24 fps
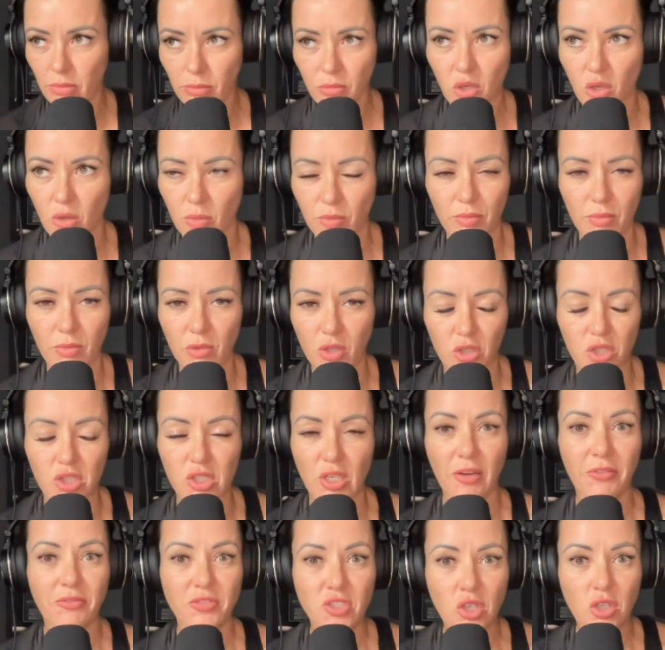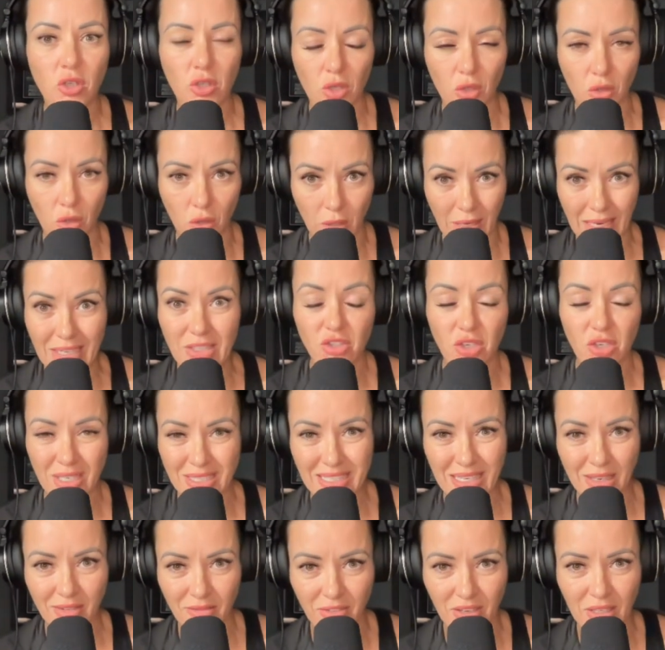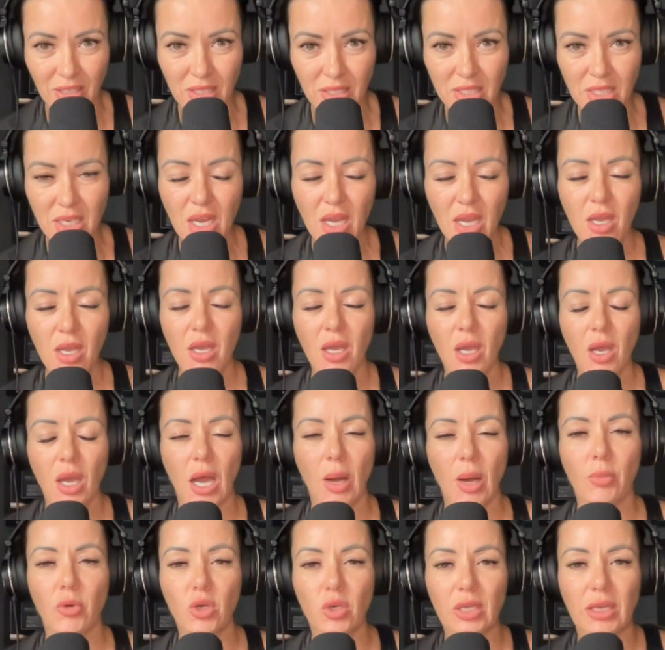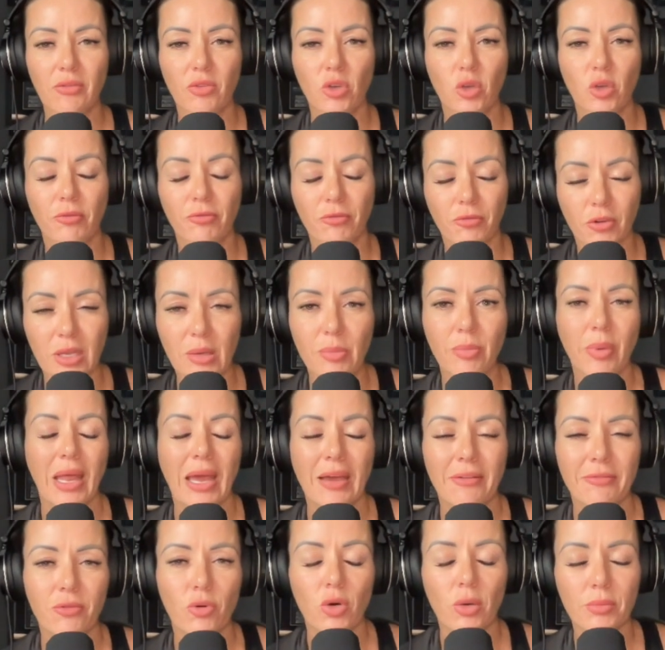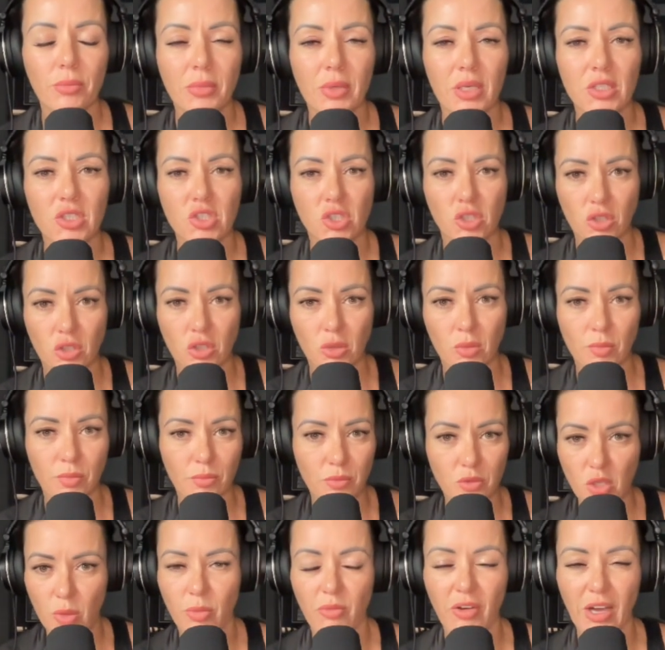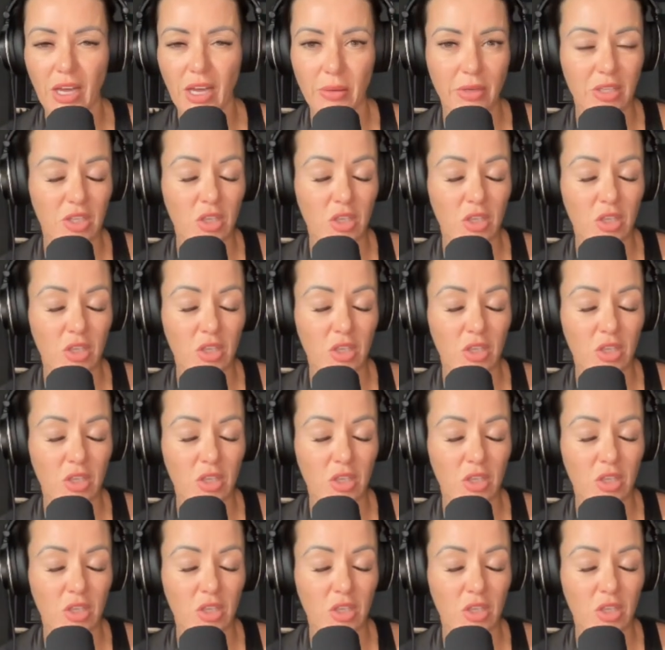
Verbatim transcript: your, your stuff to, who are interested in fitness, and we're going to give you a free platform to to provide it with.